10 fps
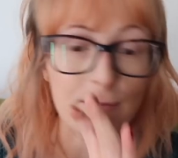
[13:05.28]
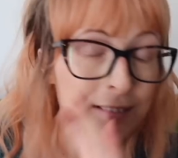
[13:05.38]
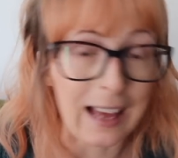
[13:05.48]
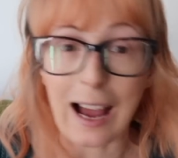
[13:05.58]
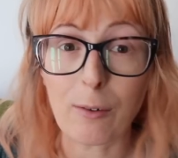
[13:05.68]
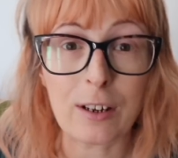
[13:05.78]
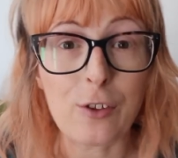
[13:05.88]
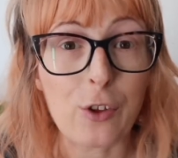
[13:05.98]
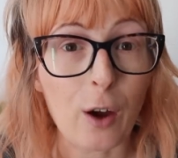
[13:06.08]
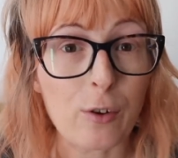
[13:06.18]
down
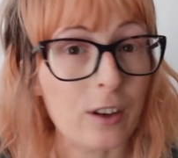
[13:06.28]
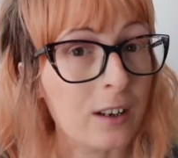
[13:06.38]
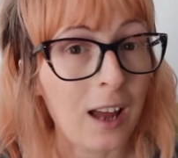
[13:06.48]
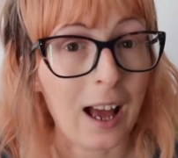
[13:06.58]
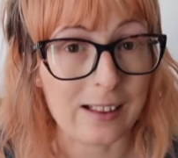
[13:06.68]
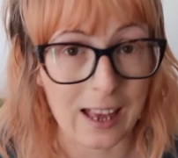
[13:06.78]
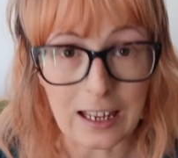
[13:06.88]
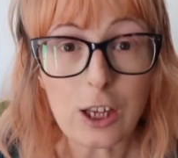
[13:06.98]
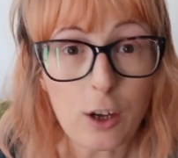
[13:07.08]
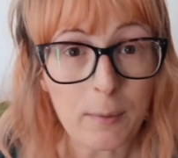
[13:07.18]
into the ocean as
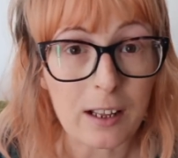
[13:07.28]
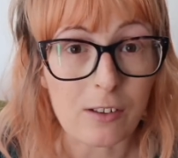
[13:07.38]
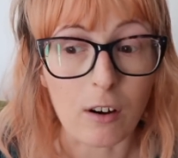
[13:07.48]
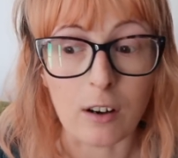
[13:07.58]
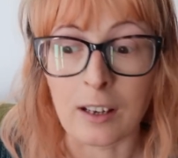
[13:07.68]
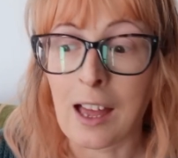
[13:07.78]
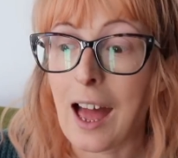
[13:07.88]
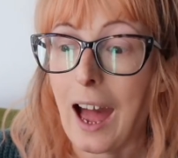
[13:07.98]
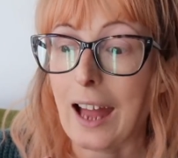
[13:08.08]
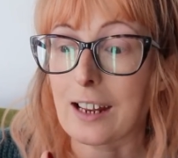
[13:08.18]
any human has gone,
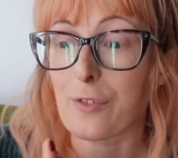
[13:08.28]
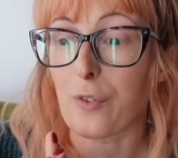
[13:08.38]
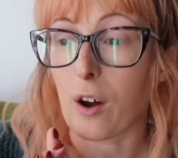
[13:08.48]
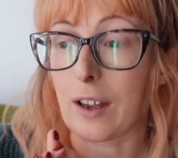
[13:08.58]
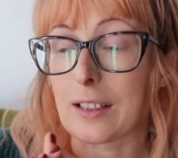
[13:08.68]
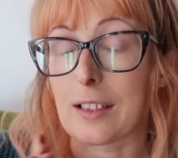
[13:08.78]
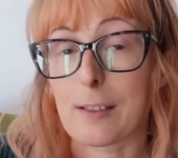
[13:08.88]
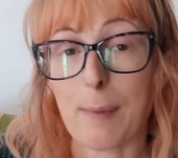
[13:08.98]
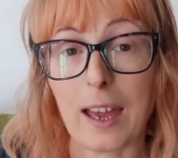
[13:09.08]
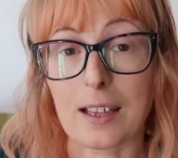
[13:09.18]
and as far into
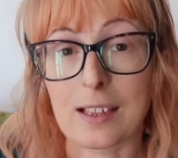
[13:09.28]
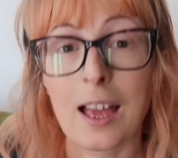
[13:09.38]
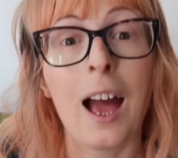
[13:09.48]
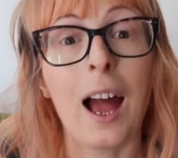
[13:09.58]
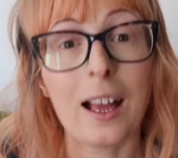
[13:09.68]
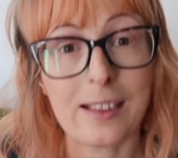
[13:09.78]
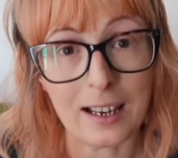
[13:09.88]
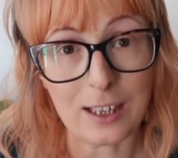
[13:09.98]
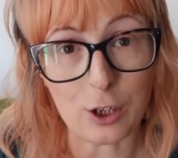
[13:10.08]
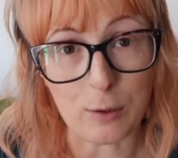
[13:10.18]
space as
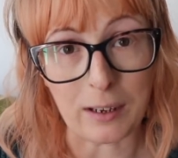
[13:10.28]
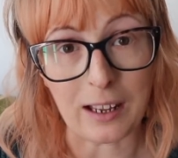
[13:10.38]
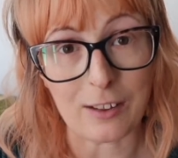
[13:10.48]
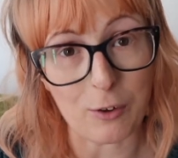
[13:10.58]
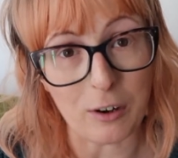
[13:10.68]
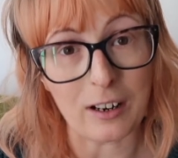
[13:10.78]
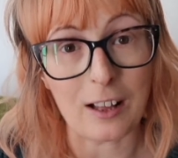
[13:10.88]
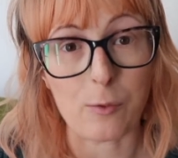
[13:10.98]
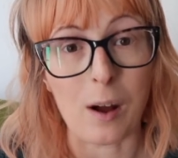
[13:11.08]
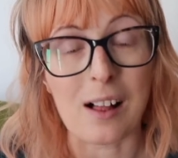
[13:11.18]
any human has gone
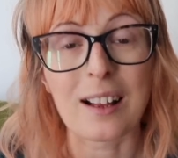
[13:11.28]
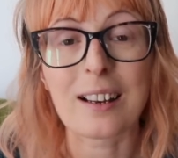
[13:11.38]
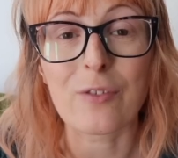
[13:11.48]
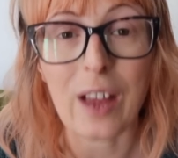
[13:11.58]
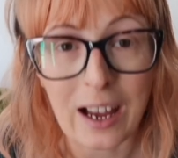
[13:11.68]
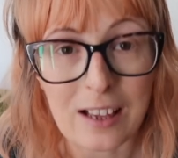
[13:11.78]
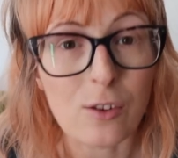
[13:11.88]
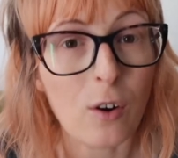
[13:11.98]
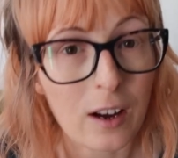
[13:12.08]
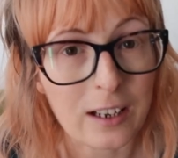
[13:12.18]
as well. And if that is
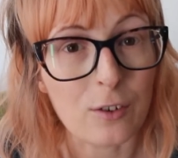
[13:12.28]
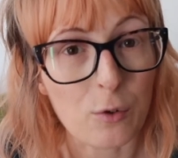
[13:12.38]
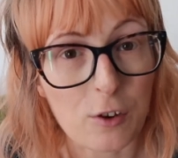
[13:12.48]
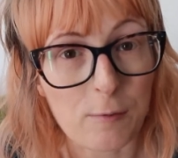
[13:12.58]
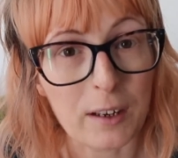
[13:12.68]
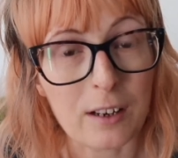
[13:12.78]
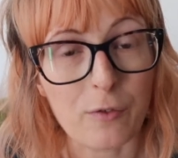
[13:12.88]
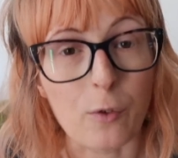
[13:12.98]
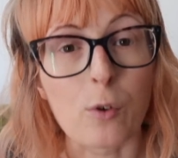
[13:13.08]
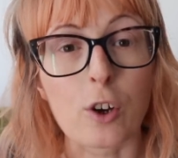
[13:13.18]
not an endorsement
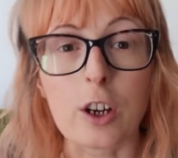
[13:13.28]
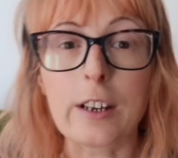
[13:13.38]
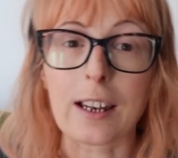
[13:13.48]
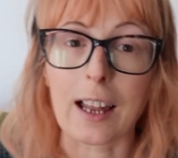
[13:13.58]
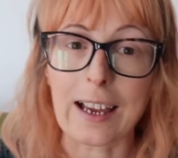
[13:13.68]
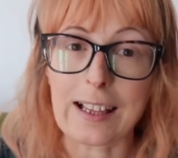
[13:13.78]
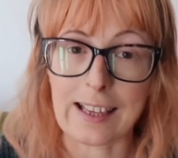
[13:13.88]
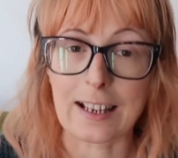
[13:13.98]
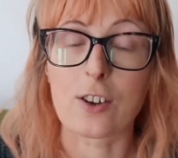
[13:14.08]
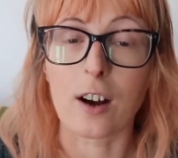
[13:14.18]
for good lights
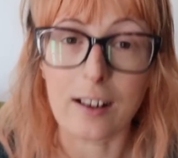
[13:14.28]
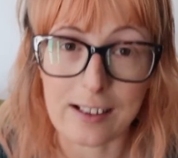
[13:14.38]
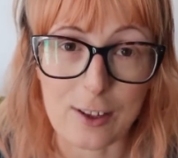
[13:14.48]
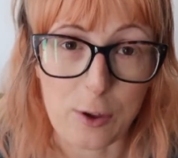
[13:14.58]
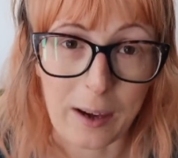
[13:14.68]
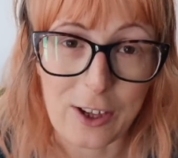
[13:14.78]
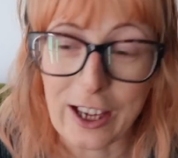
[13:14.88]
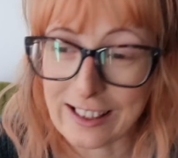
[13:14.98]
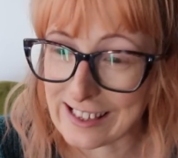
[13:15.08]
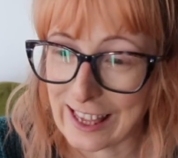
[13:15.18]
in dark
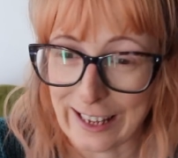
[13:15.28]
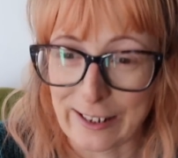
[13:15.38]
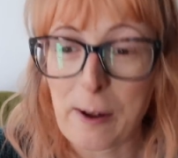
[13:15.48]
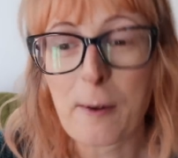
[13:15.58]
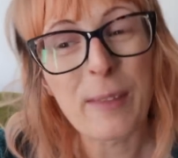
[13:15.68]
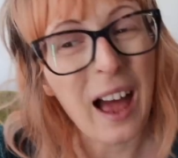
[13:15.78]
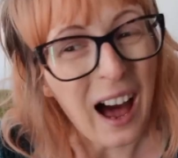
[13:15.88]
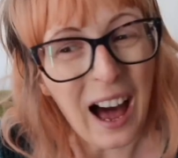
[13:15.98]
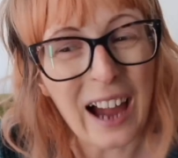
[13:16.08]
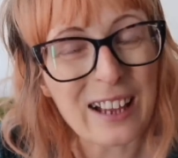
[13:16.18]
situations, then
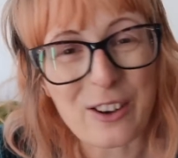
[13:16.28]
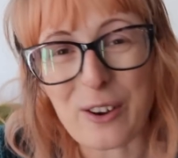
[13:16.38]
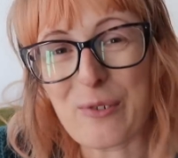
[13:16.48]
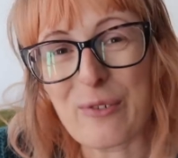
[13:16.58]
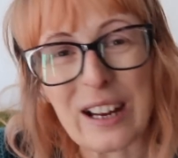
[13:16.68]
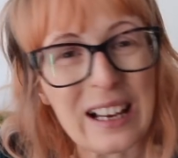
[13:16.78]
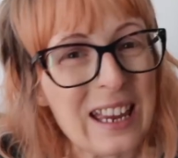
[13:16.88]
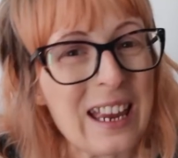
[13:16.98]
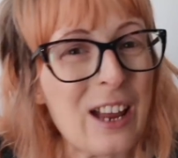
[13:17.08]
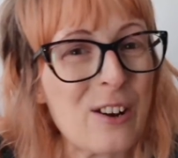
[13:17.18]
I don't
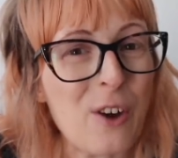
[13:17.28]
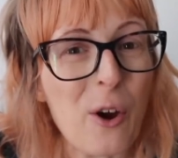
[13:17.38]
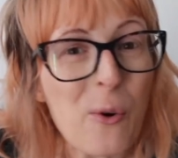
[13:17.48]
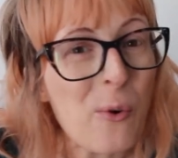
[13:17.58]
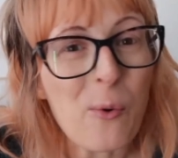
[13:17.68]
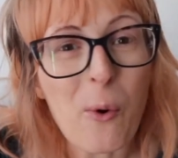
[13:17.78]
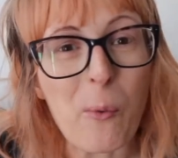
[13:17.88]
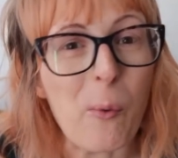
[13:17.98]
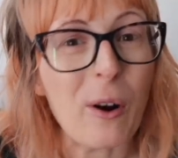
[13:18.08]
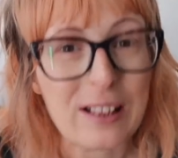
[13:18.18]
really know
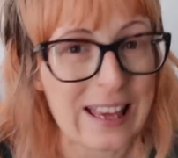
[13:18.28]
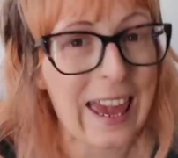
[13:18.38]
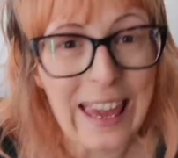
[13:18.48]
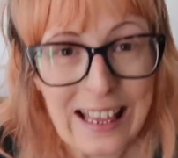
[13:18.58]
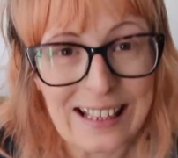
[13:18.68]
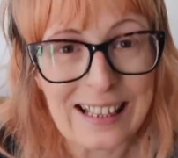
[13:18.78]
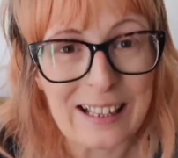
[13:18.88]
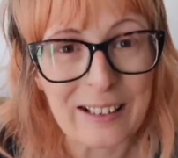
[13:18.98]
what is.